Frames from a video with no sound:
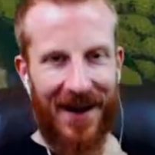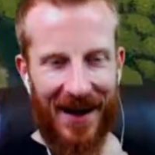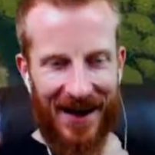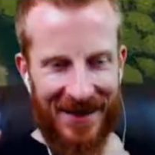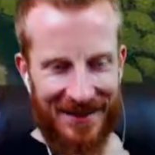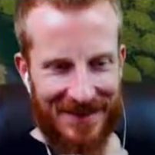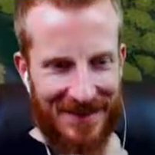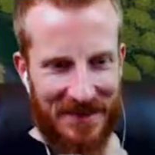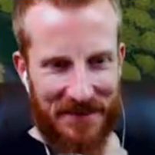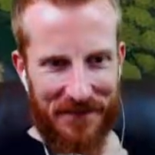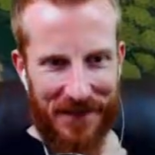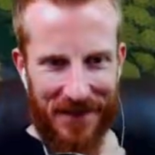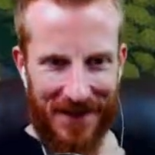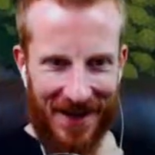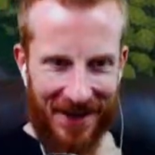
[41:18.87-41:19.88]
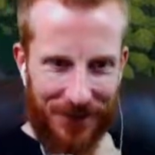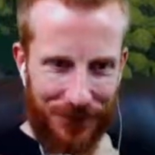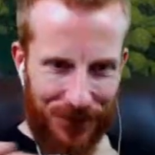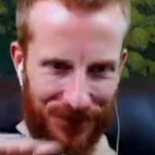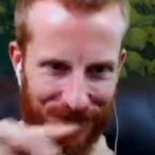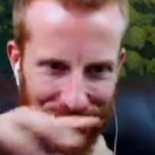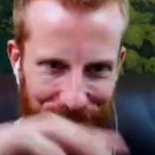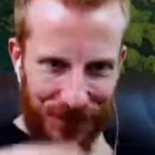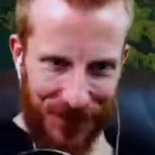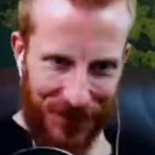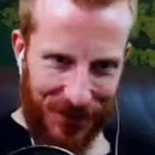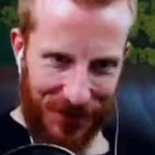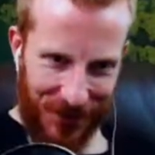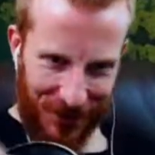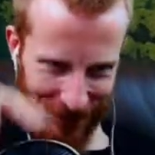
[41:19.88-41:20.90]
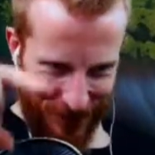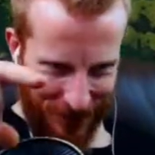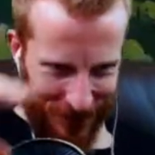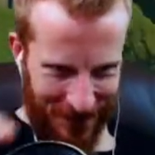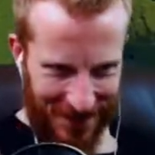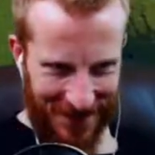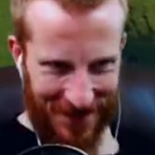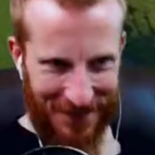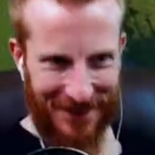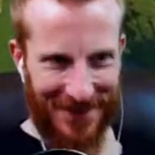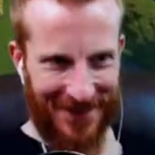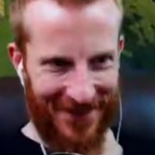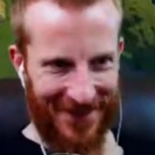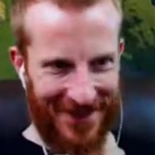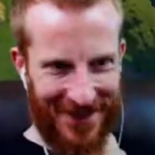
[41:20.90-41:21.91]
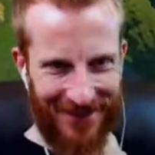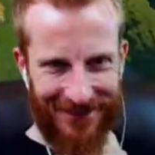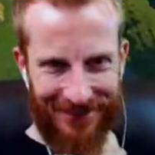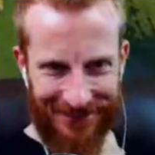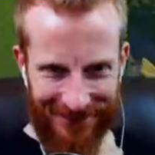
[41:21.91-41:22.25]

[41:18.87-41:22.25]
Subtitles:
I love that the houses are sort of curved around the middle there.